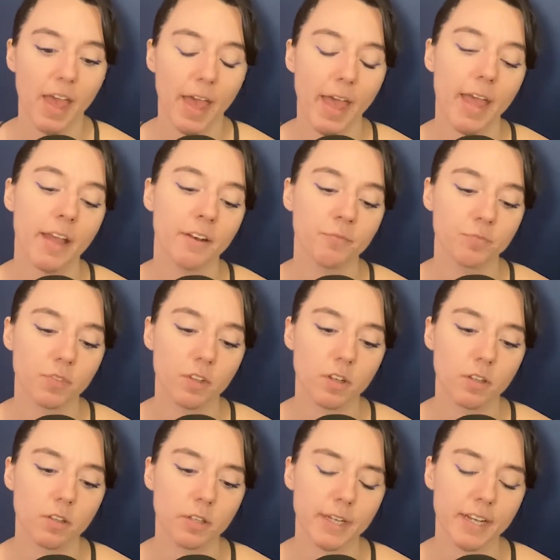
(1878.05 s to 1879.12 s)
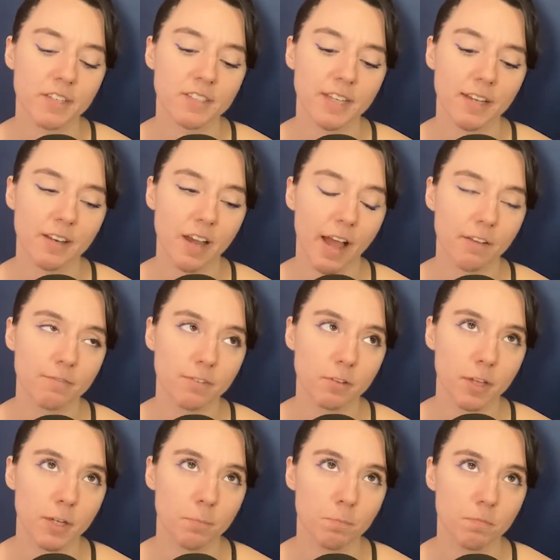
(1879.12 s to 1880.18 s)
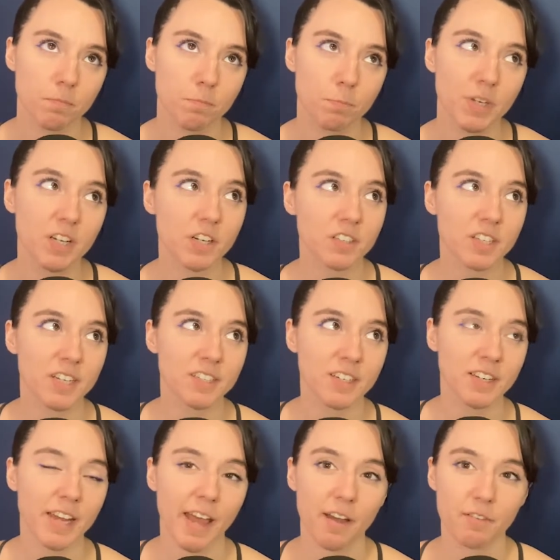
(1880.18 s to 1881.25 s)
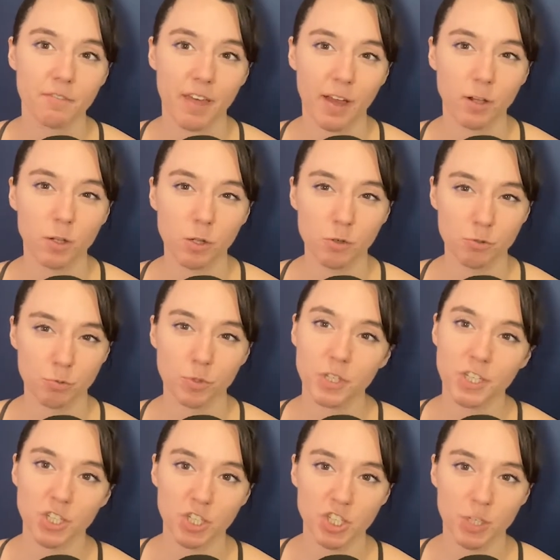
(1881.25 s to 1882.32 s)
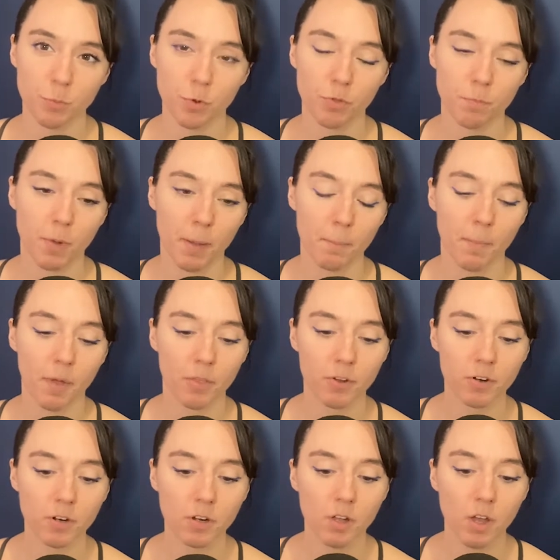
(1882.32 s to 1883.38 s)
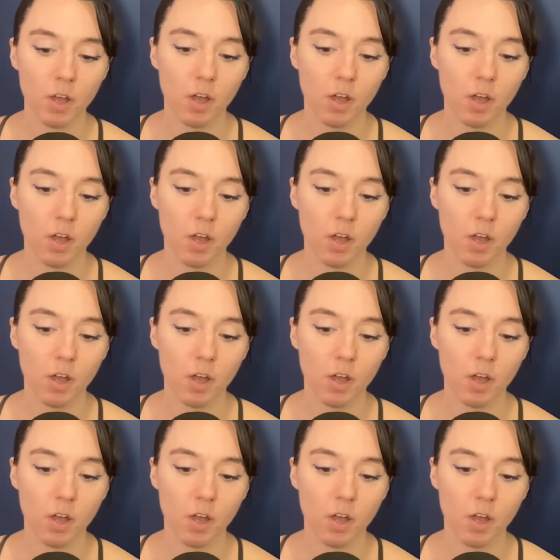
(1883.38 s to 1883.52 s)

And like I said, I feel like because I didn't have that close relationship with my mother,